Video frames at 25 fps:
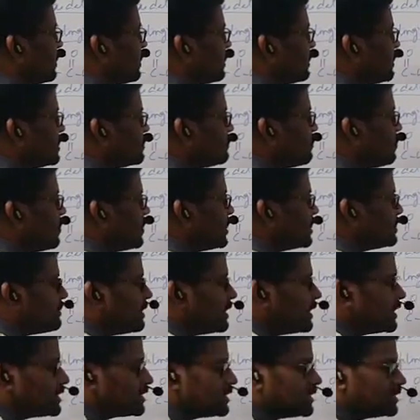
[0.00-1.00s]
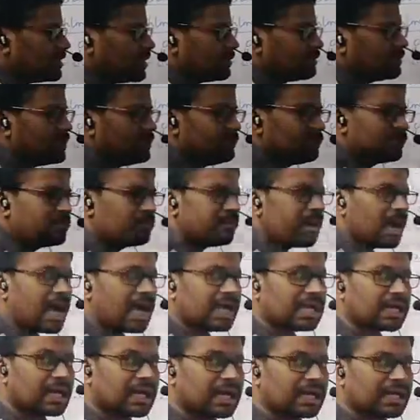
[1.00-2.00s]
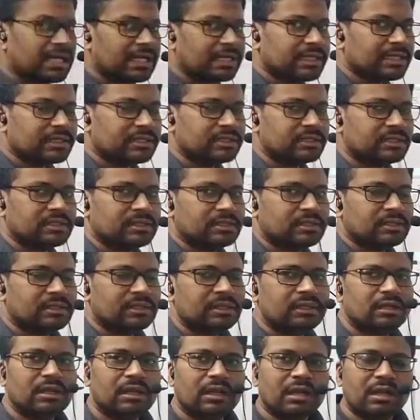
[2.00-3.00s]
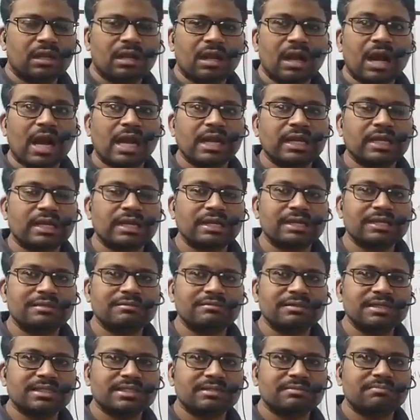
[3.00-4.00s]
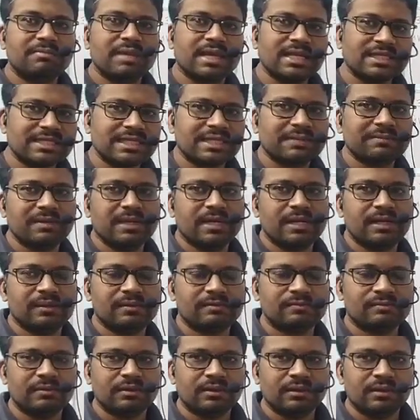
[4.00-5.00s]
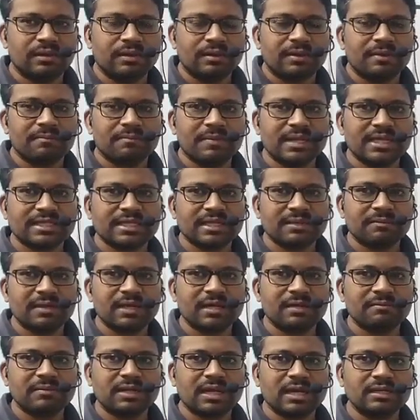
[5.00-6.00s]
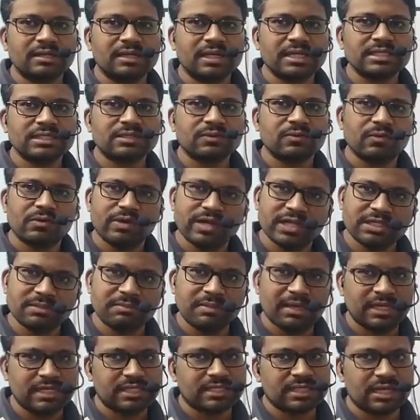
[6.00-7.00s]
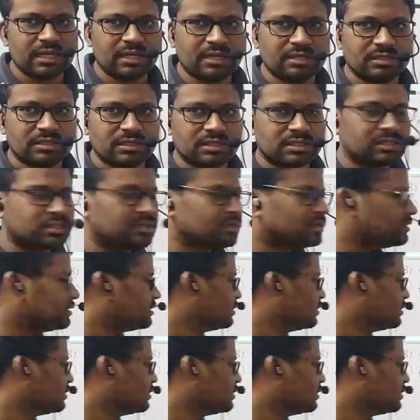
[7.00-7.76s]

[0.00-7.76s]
This OH minus is obtained from alkaline. Alkaline means basic medium. Basic medium contains OH minus ions.